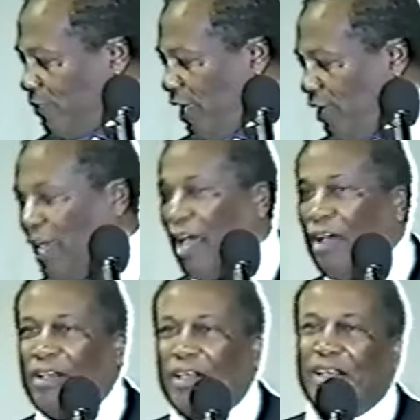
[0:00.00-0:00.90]
Well,
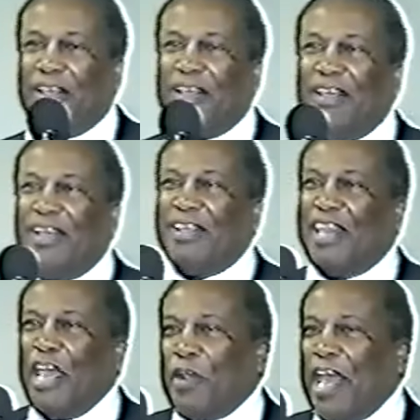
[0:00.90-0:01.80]
now,
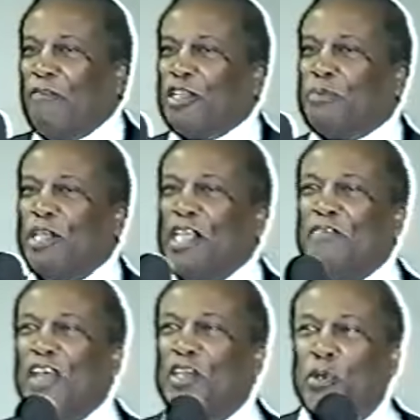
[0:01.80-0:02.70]
they would have us
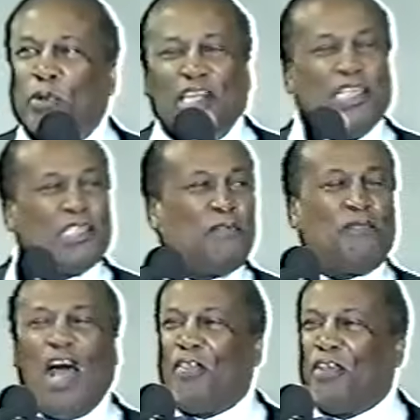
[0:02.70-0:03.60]
believe that Euclid is the
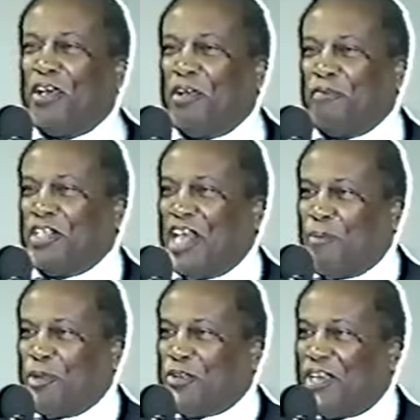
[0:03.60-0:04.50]
father of
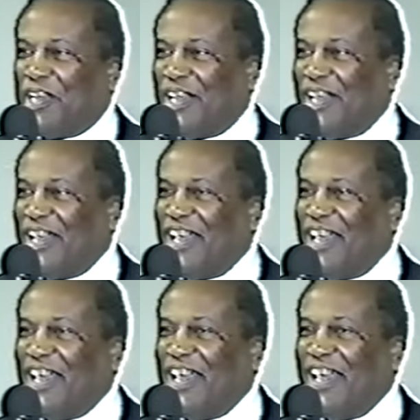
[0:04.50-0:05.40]
geometry.
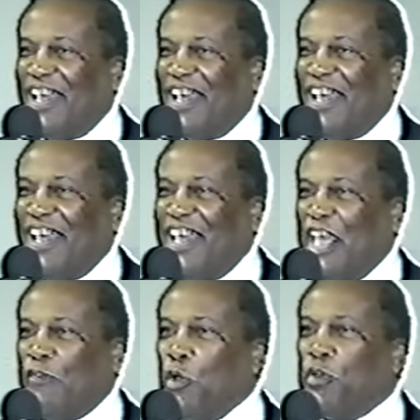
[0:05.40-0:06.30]

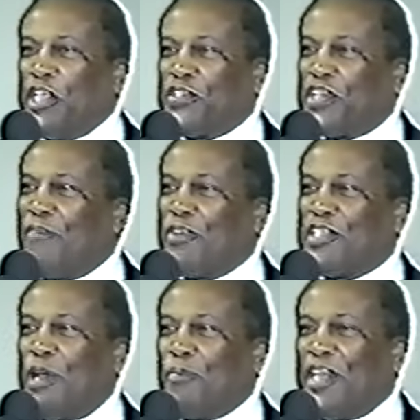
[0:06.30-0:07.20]
If you discover
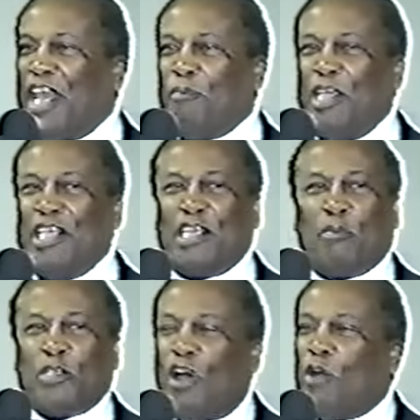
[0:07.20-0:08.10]
something, that means
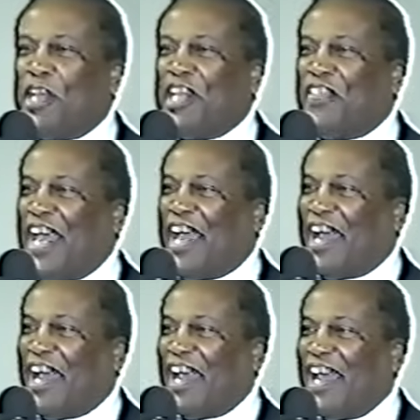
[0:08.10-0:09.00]
it was already there.